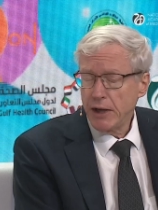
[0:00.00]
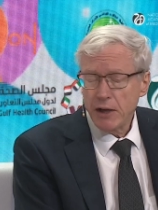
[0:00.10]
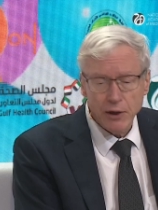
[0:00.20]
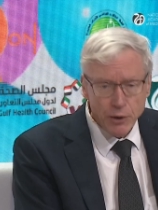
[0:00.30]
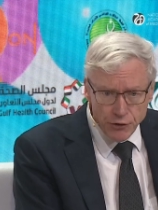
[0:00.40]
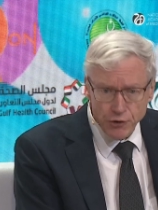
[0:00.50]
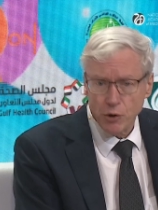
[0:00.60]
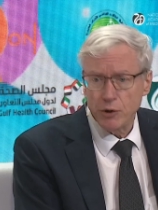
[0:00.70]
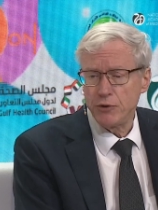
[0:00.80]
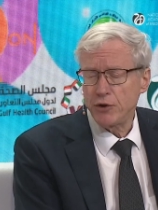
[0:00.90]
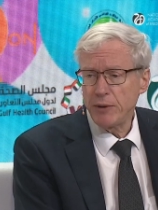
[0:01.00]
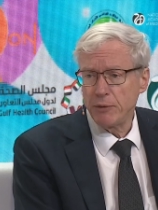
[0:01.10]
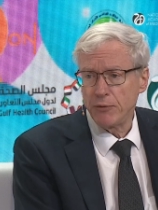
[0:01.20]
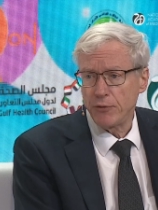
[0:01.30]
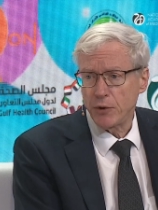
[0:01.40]
There is no good
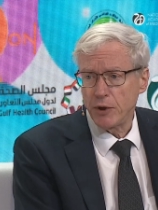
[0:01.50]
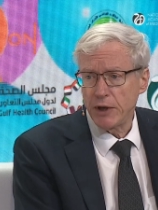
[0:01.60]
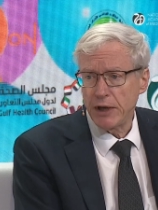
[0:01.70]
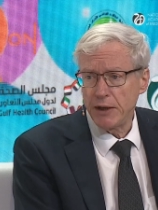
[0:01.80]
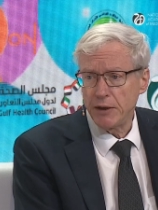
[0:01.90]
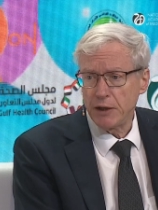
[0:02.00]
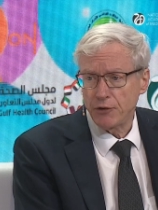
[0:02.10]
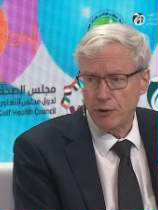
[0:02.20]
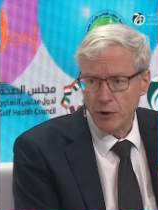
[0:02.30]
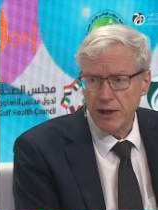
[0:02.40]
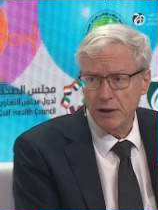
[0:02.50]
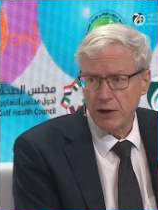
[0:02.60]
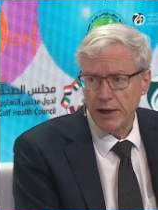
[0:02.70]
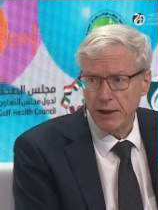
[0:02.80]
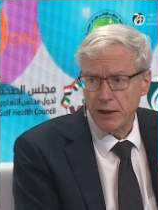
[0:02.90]
treatment for it, and it's looking
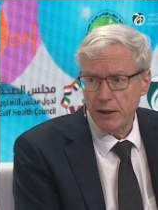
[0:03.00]
like,